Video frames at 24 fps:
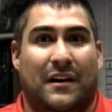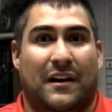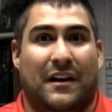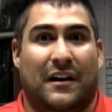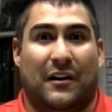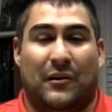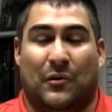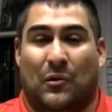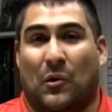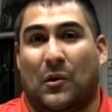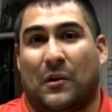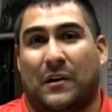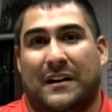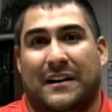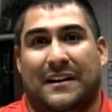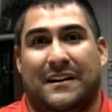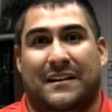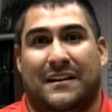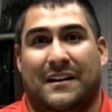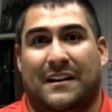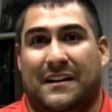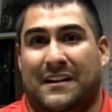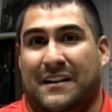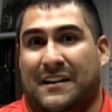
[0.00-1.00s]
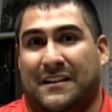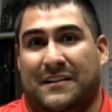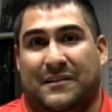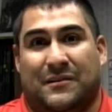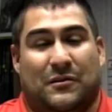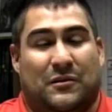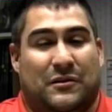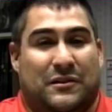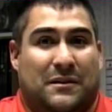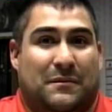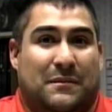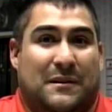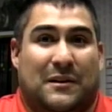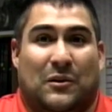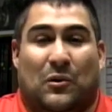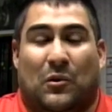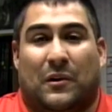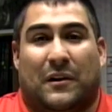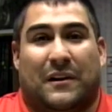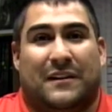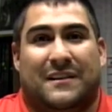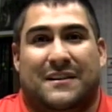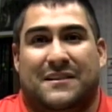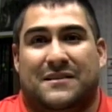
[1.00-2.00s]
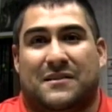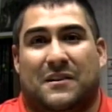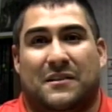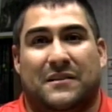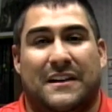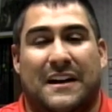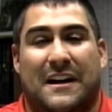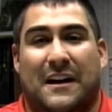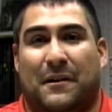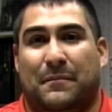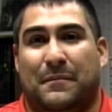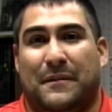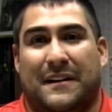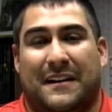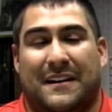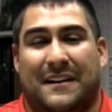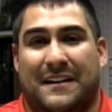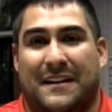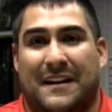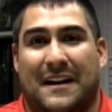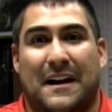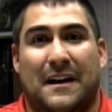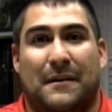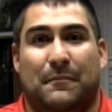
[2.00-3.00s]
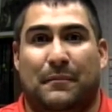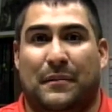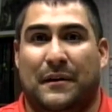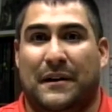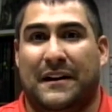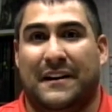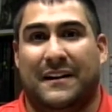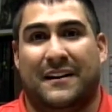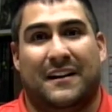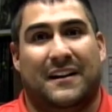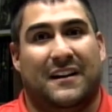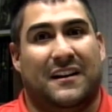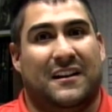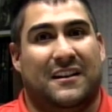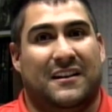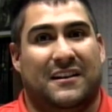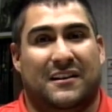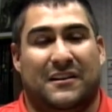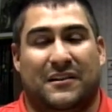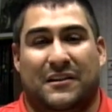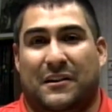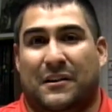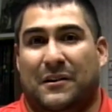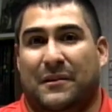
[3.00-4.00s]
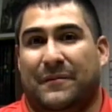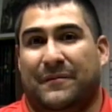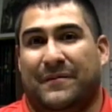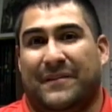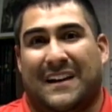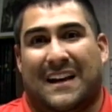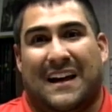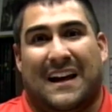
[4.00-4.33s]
an Oregon. And, you know, I mean, Oregon needs all the help it can get, but, you know,